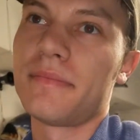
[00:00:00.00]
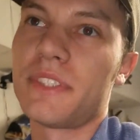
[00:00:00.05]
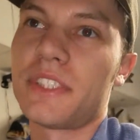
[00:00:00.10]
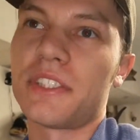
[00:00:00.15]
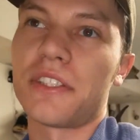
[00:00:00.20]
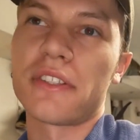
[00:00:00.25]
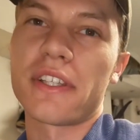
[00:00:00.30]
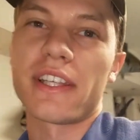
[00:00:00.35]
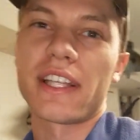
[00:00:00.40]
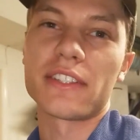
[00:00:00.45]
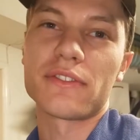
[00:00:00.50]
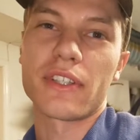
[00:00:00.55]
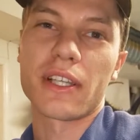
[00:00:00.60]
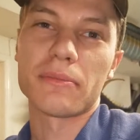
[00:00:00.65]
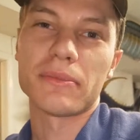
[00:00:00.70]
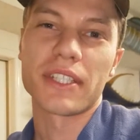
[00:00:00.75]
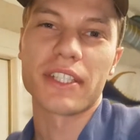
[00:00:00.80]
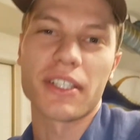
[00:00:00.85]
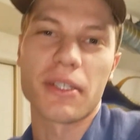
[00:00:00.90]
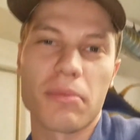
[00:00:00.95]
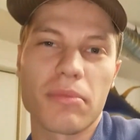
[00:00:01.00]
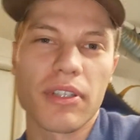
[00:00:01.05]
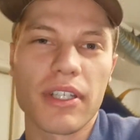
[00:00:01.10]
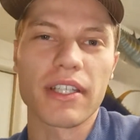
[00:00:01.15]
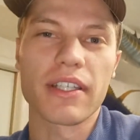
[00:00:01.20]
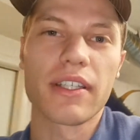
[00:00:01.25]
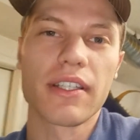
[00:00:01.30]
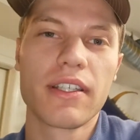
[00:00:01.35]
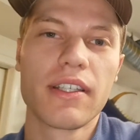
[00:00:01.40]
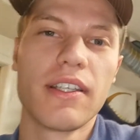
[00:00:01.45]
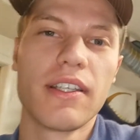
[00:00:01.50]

So yeah, that's why I'm taking a break.